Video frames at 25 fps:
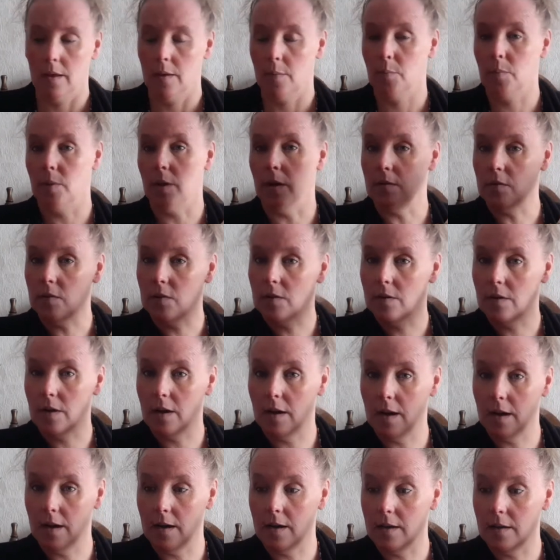But
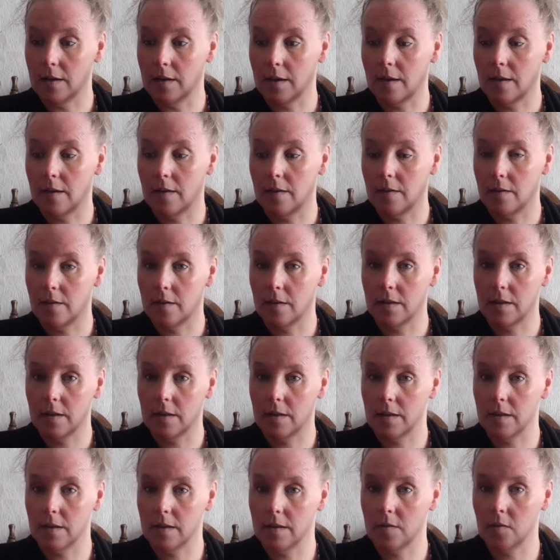I
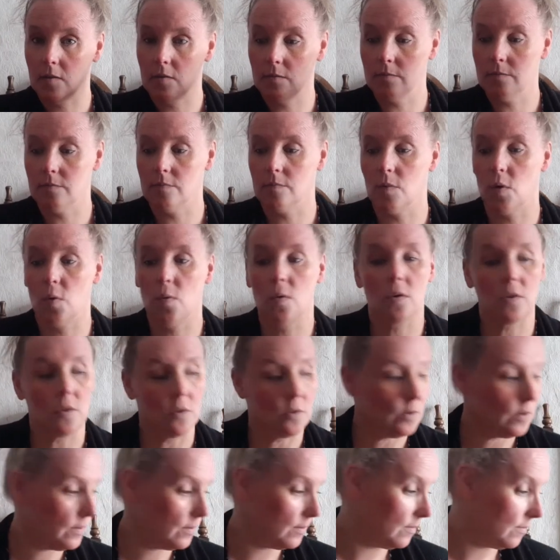
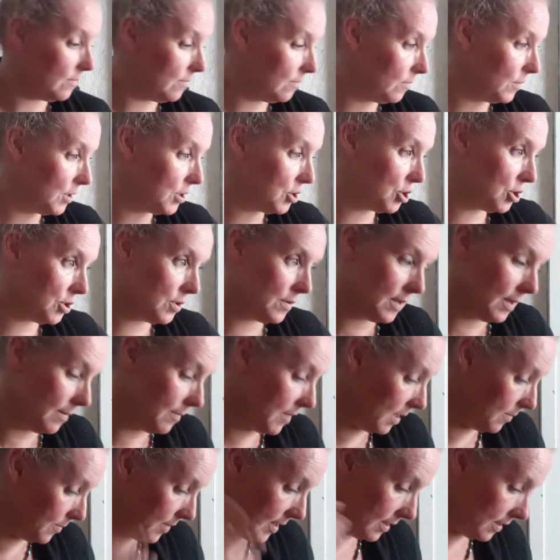ordered, which they
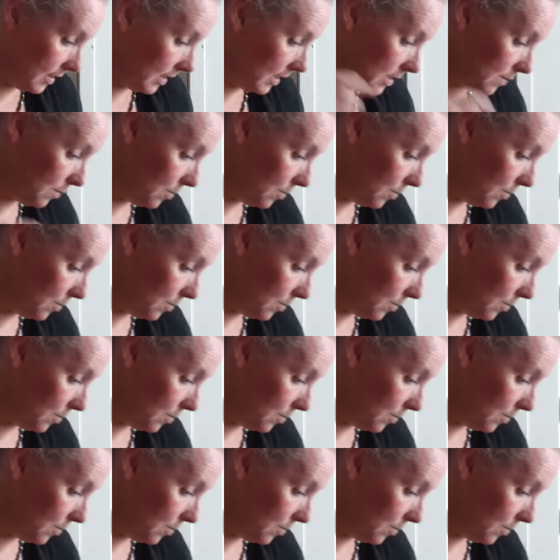might be in these